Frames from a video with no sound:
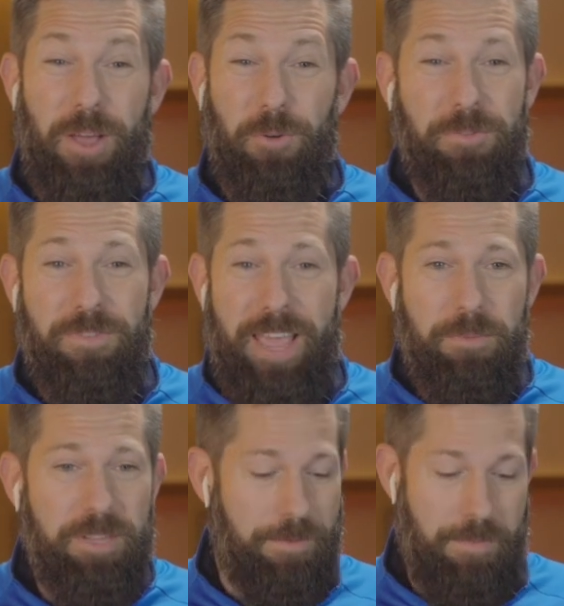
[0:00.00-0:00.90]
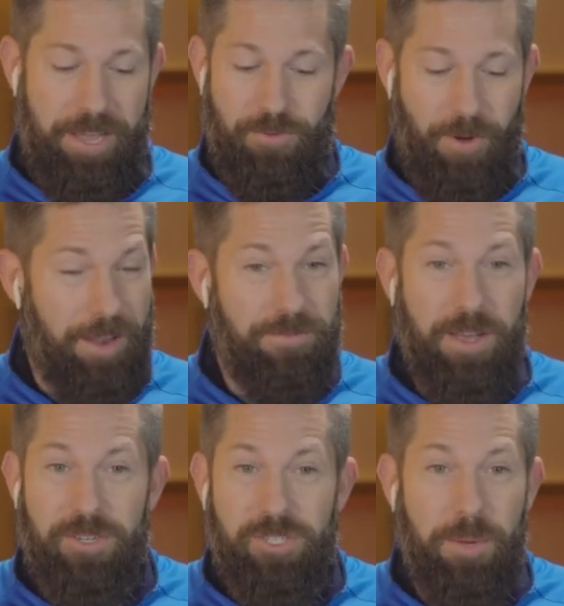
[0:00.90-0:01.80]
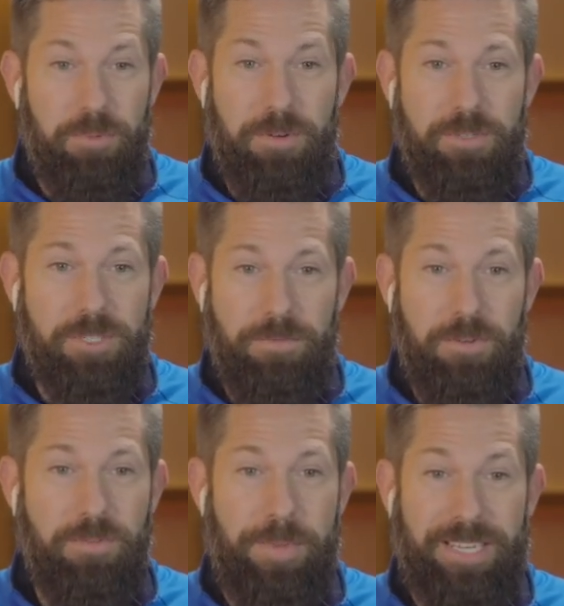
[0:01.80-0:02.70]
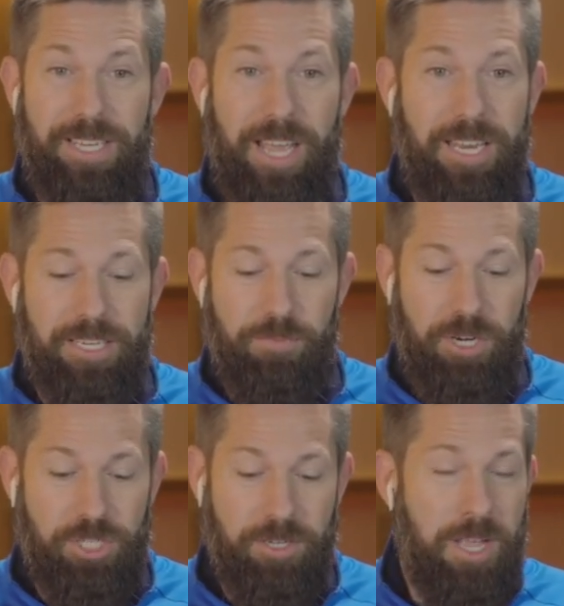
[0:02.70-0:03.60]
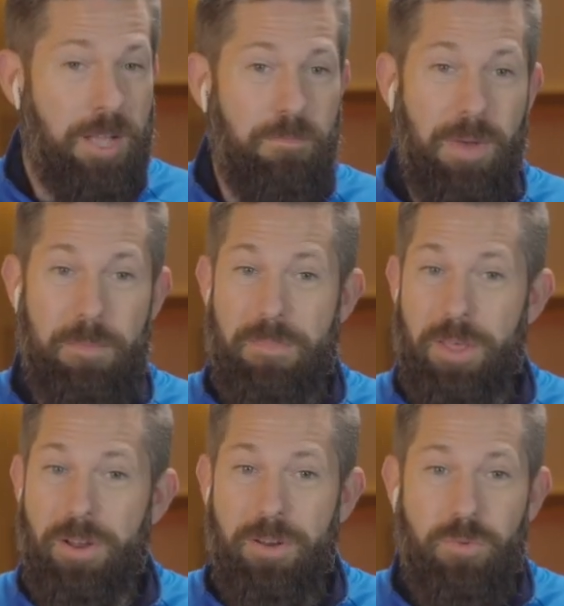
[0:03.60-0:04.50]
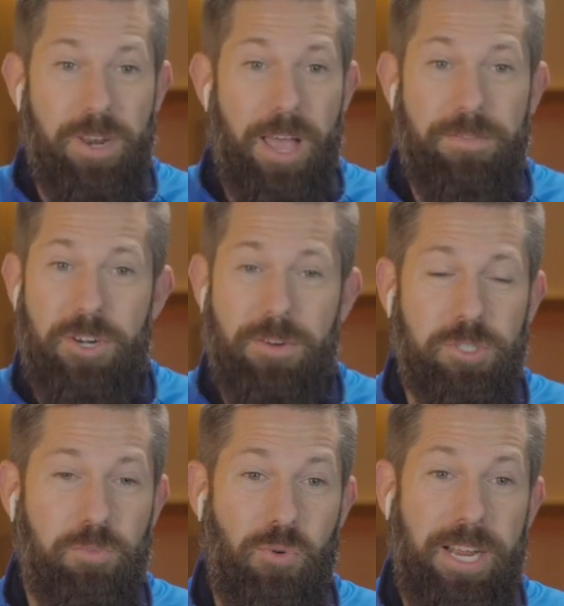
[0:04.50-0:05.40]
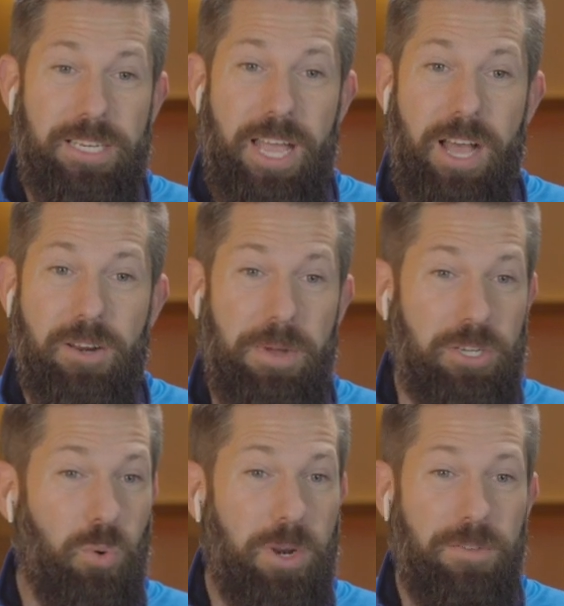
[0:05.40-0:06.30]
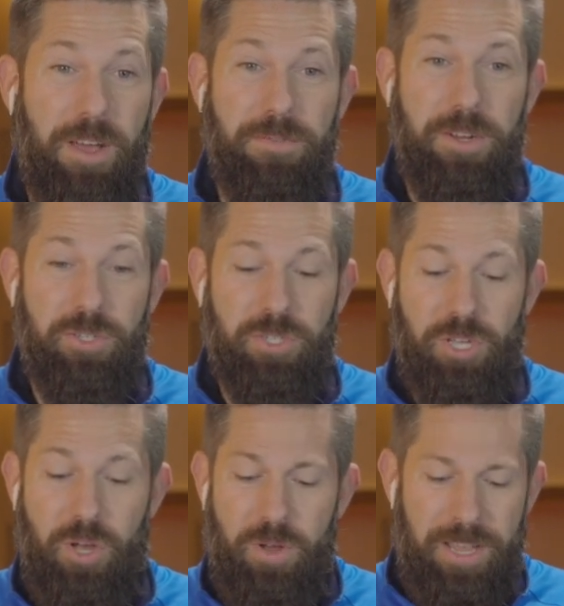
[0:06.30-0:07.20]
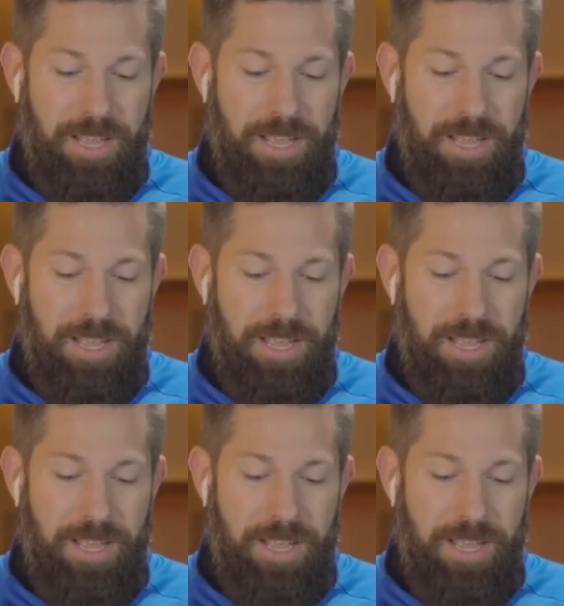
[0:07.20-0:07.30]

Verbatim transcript: my own family, my grandfather suffered, suffered from anxiety and depression. My mother would have a nervous breakdown about twenty-five years ago.